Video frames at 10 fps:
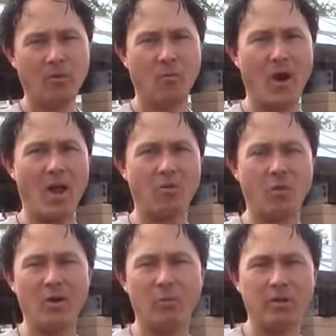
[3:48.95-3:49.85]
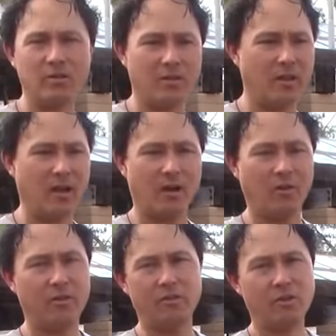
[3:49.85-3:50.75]
round red ones, and they got
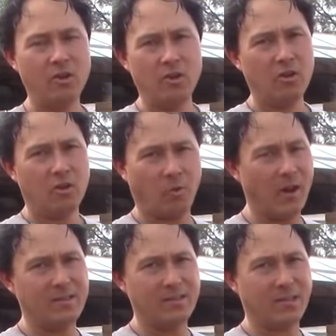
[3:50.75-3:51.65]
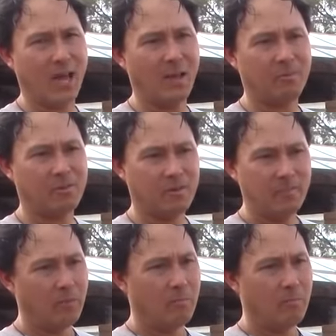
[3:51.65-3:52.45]
all these crazy types,